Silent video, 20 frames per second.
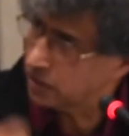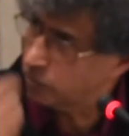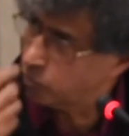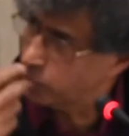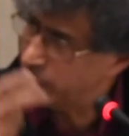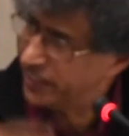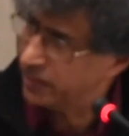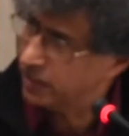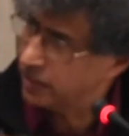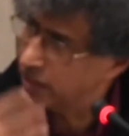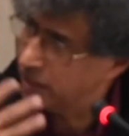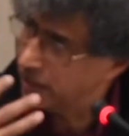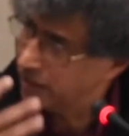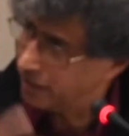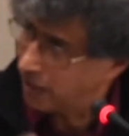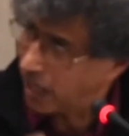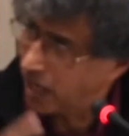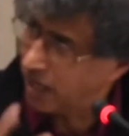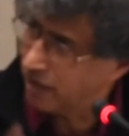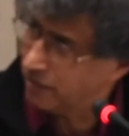when
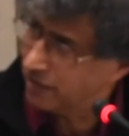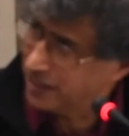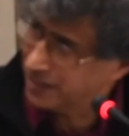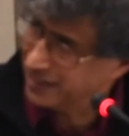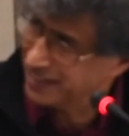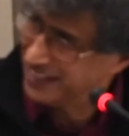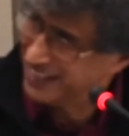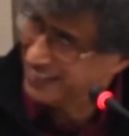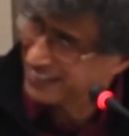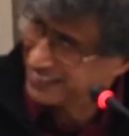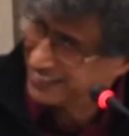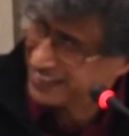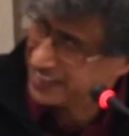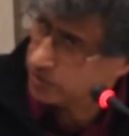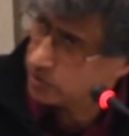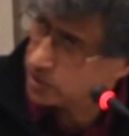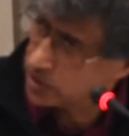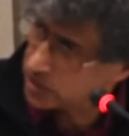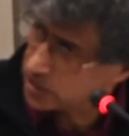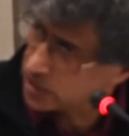
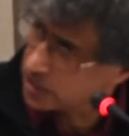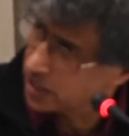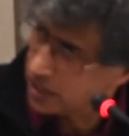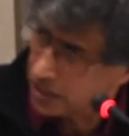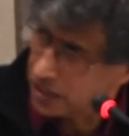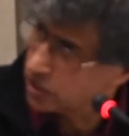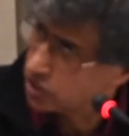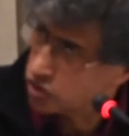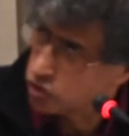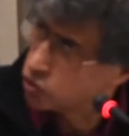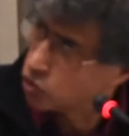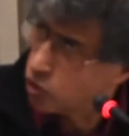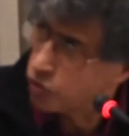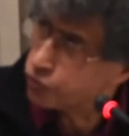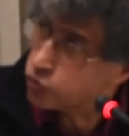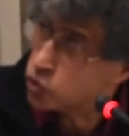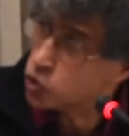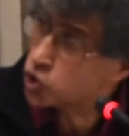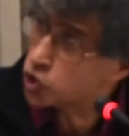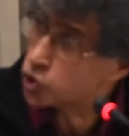there was
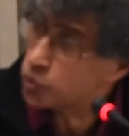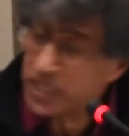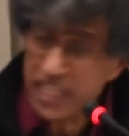no food to